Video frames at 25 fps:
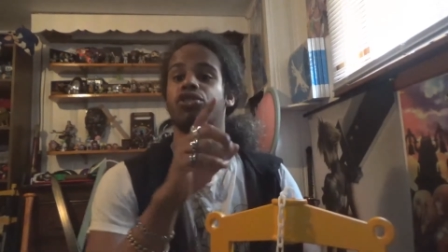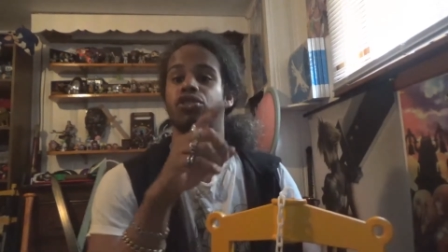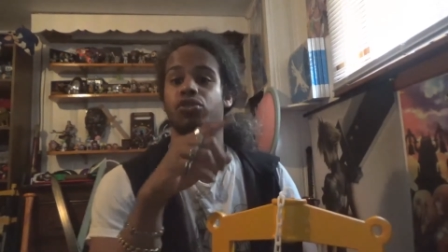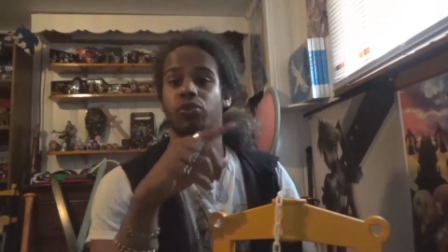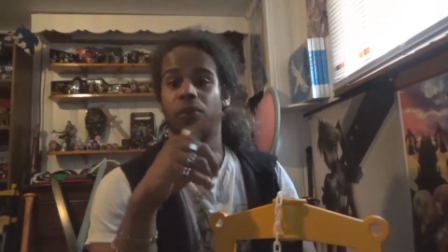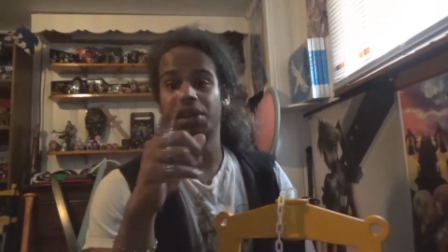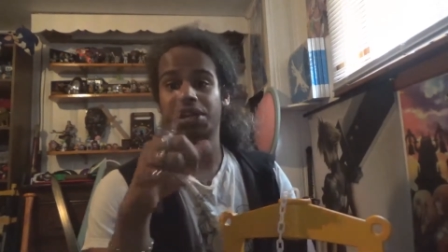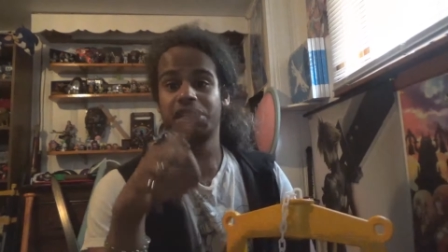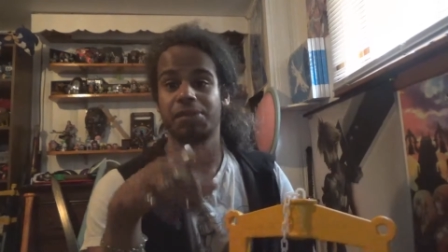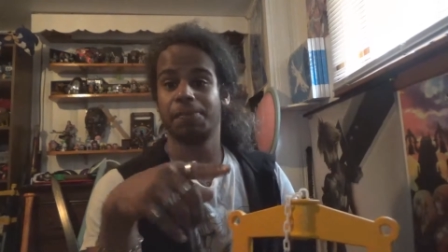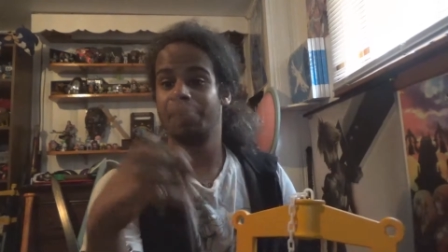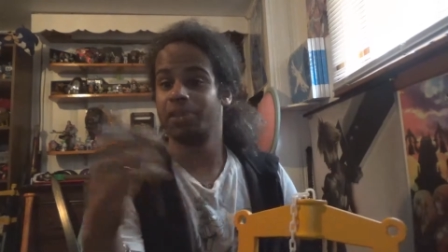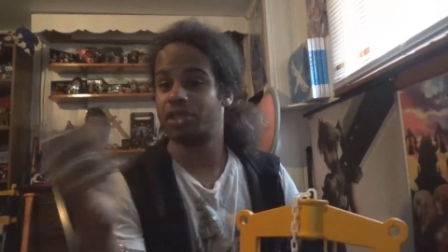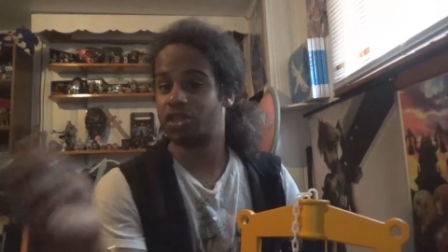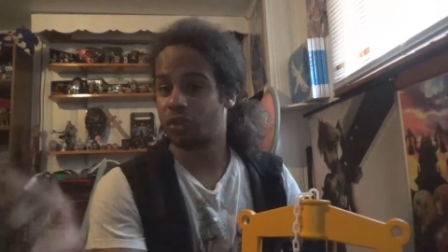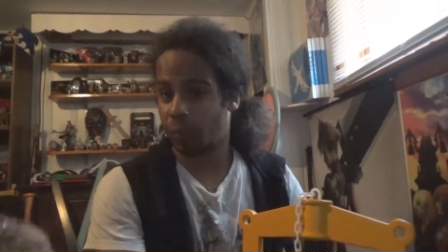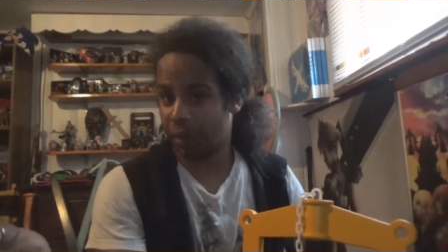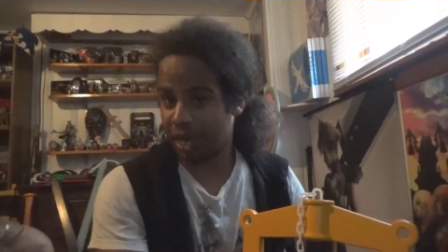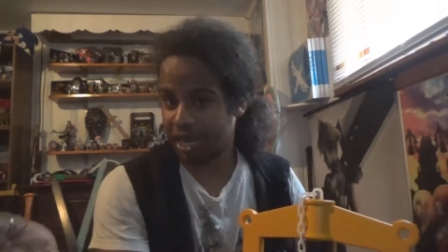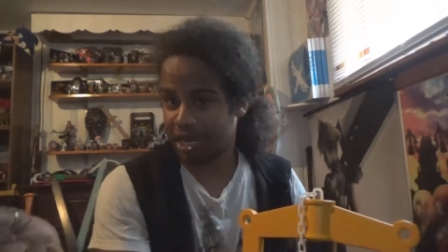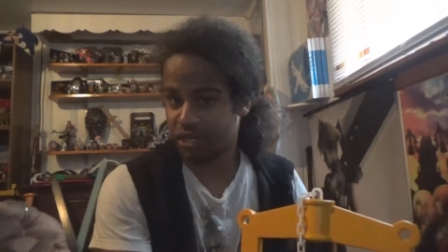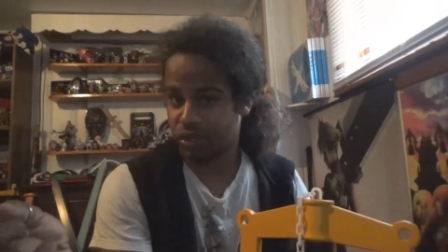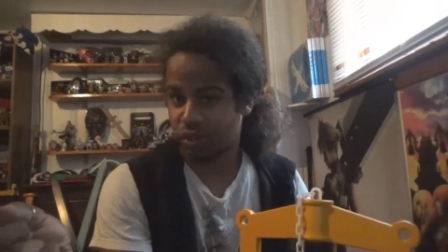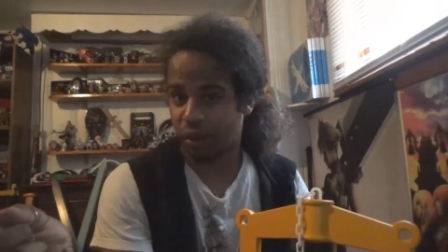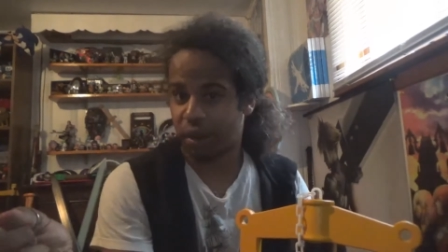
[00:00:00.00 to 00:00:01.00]
switch
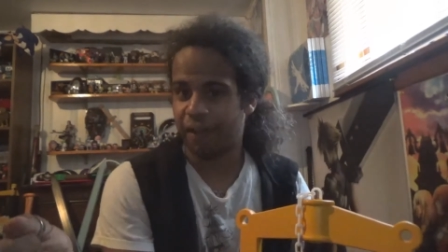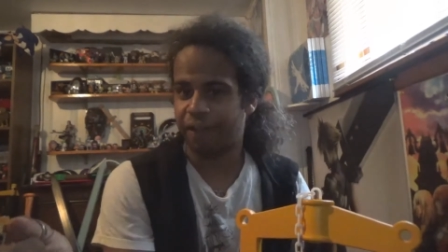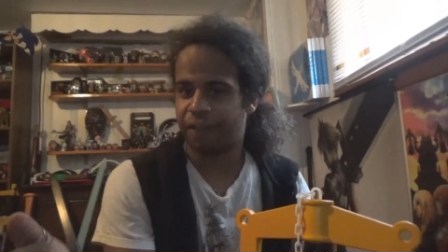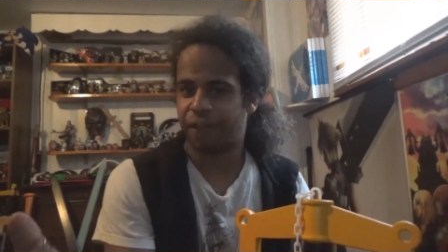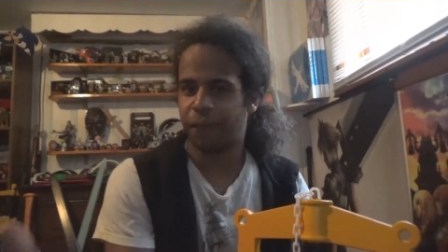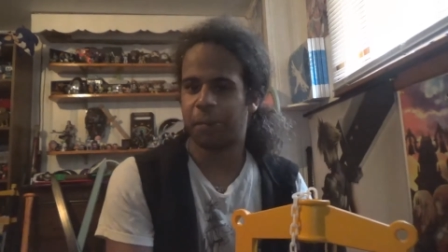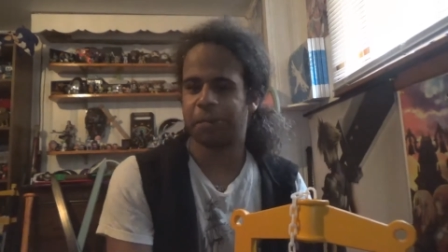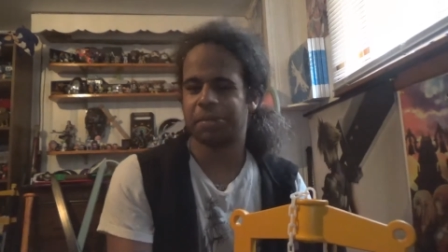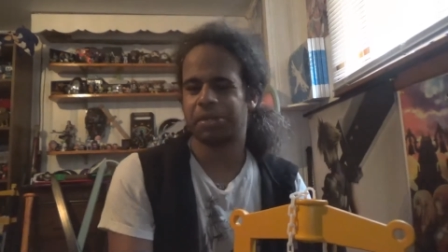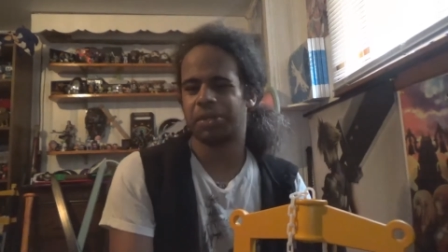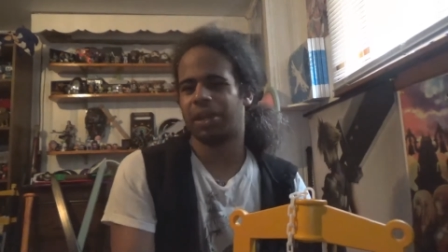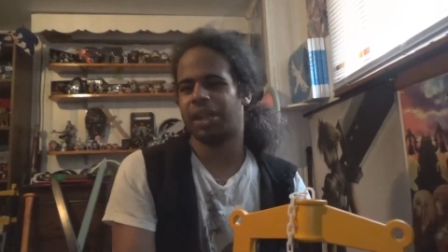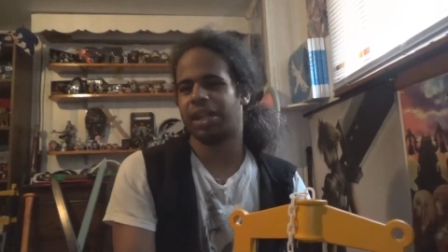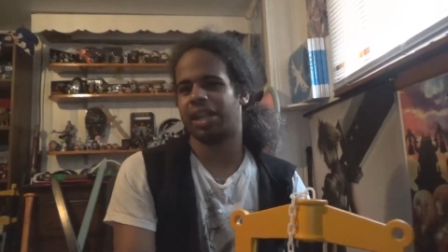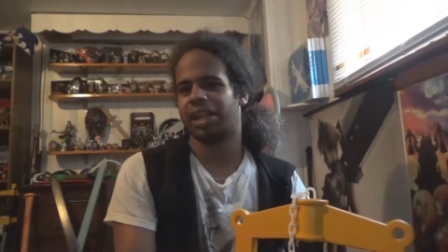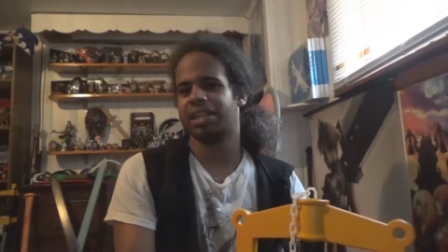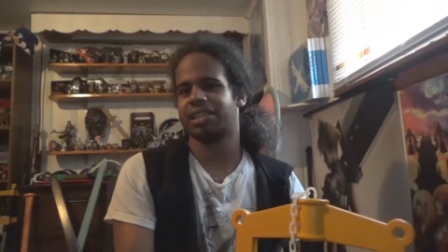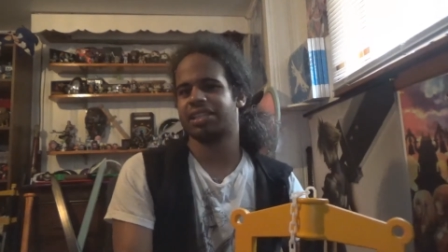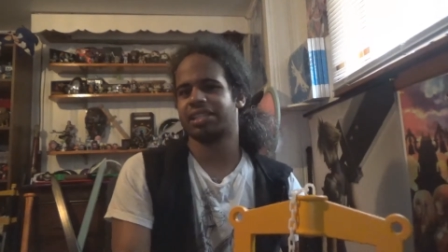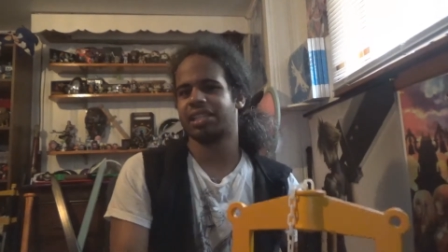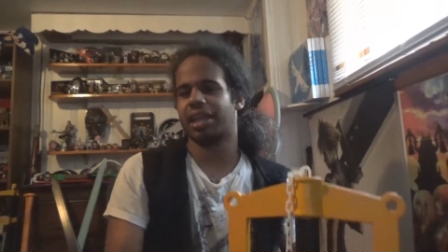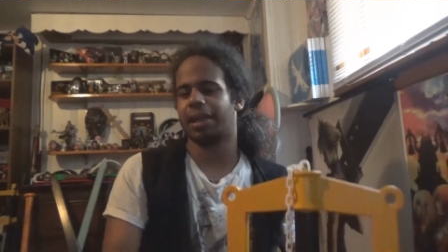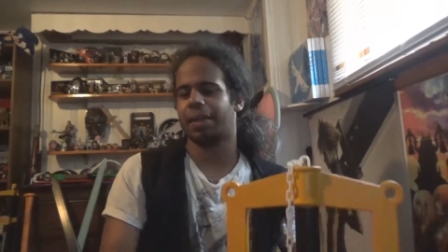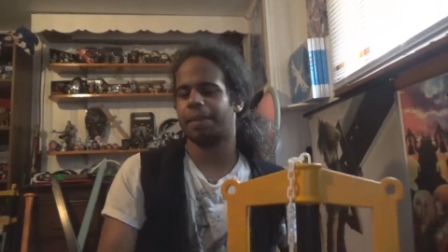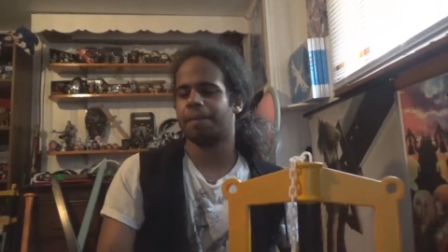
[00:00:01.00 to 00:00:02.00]
between drive forms. So like
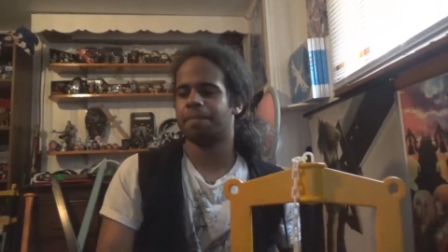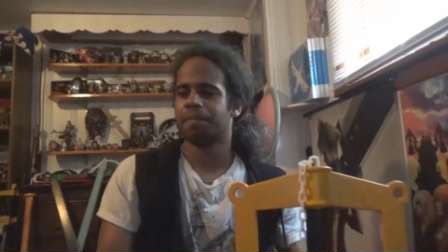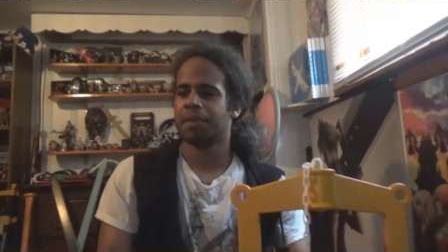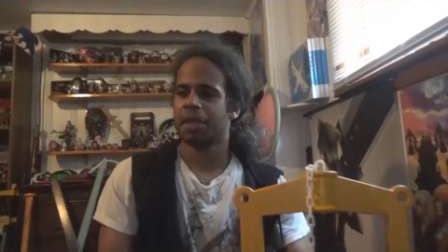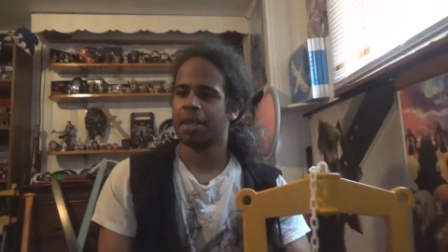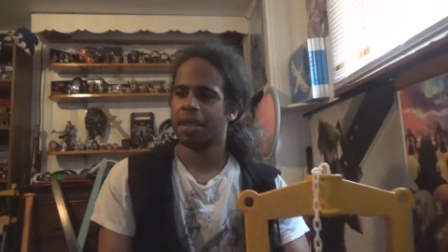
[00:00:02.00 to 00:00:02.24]
let's say